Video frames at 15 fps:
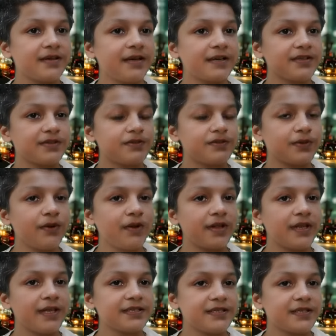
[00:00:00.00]
are so
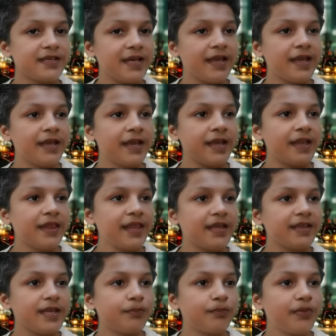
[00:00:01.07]
clished
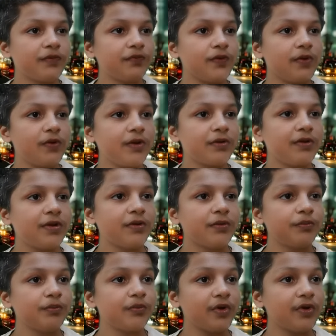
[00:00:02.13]
that they provoke
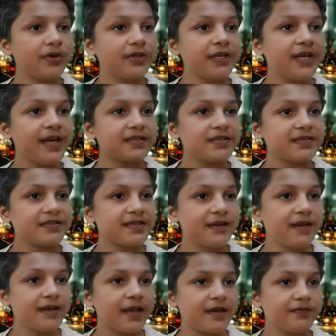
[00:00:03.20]
more yawns than
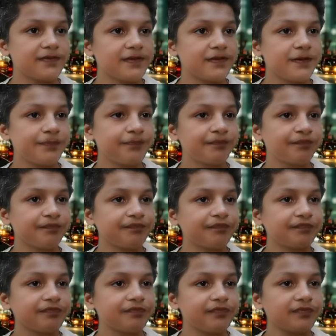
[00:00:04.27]
laughs.
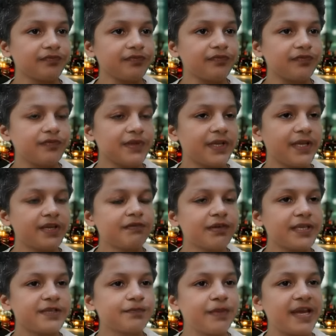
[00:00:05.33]
Even
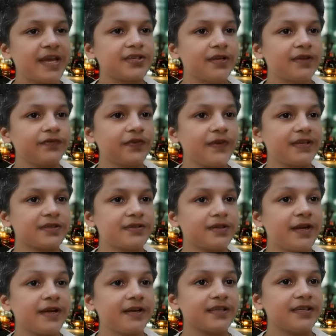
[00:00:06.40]
the special effects
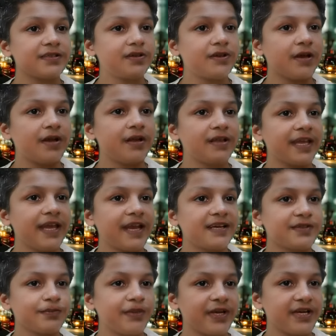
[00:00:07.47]
aren't all that
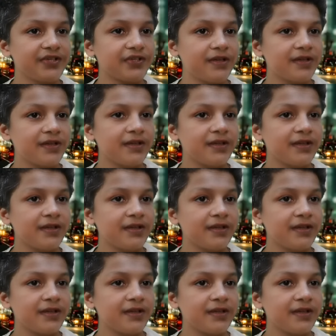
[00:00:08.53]
special.